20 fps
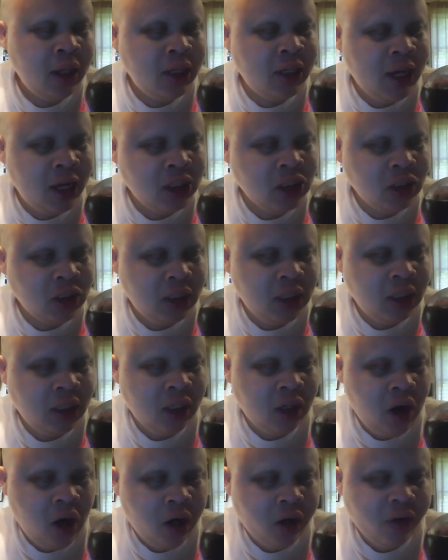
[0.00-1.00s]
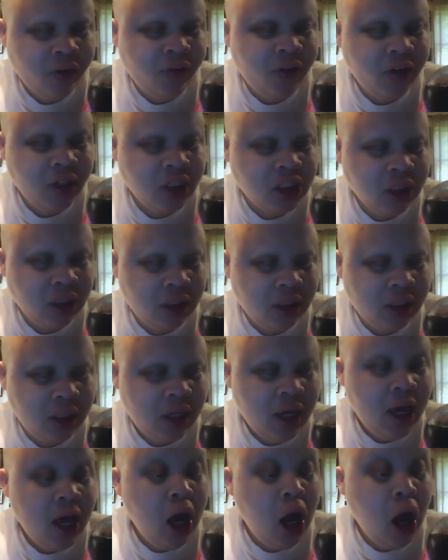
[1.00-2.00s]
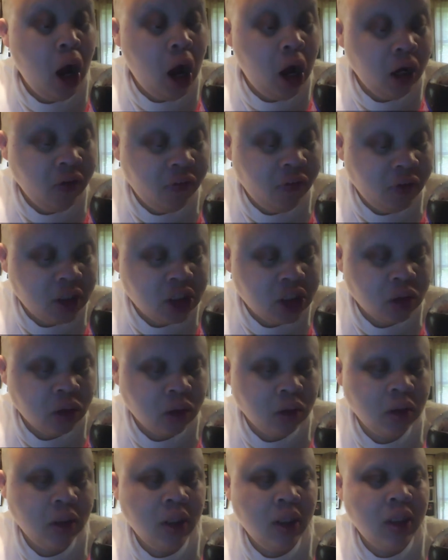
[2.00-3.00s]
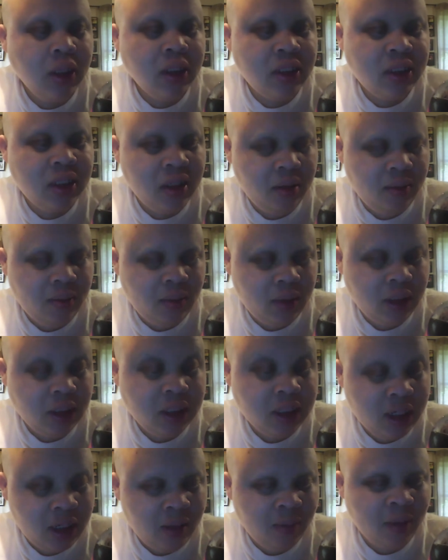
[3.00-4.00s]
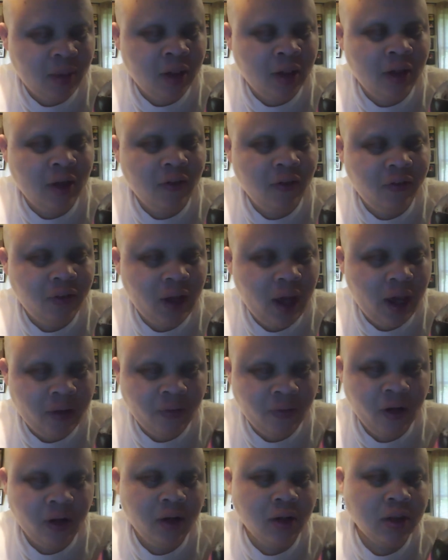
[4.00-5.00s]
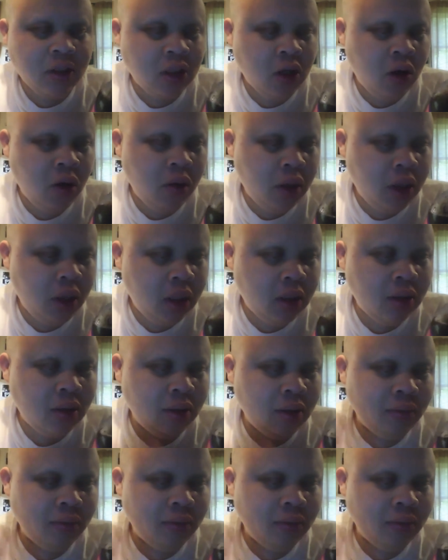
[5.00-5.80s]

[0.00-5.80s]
naturally and artificially artificial cinnamon flavor. So it